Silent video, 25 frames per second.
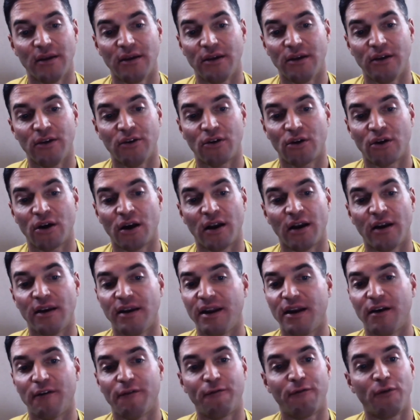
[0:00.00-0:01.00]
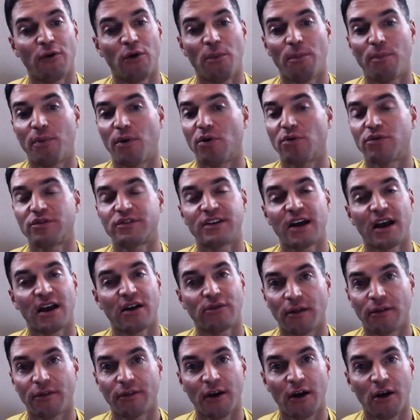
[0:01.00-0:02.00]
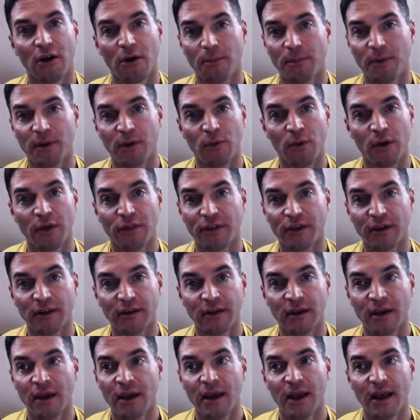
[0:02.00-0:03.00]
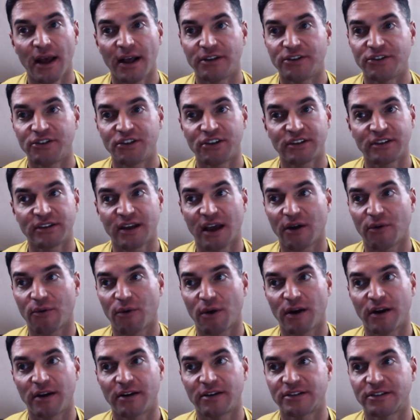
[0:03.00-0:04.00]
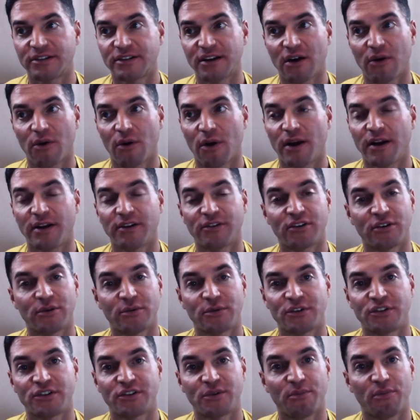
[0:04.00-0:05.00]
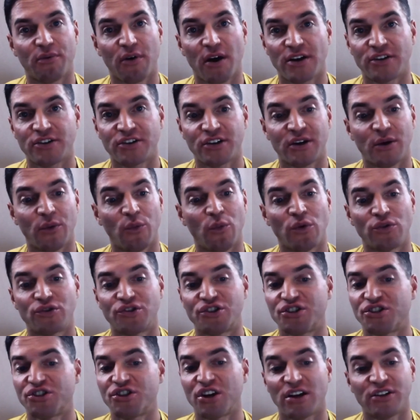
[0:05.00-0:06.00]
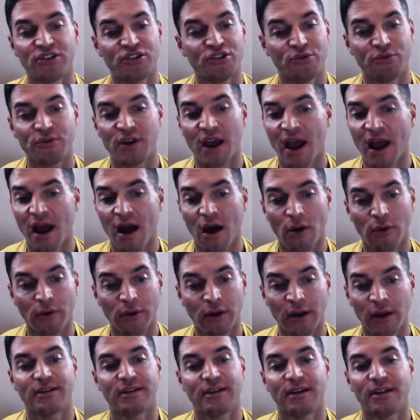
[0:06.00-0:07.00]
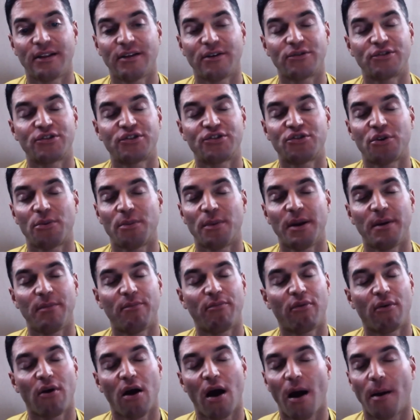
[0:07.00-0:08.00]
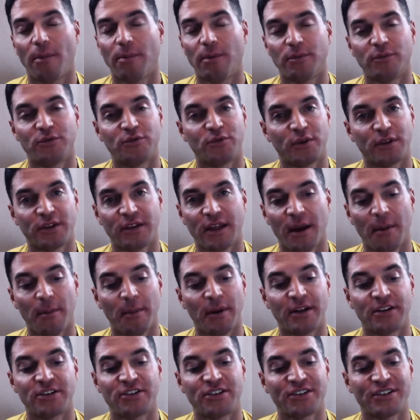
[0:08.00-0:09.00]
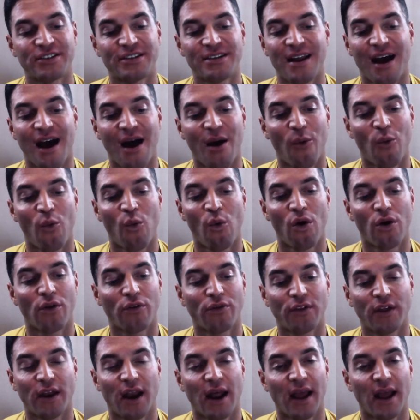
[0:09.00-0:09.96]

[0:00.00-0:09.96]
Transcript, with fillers: You're going to need a full post cycle therapy with it. It's just like running a steroid in terms of suppression, it will shut you down. There's so many problems with them and it's just not worth it.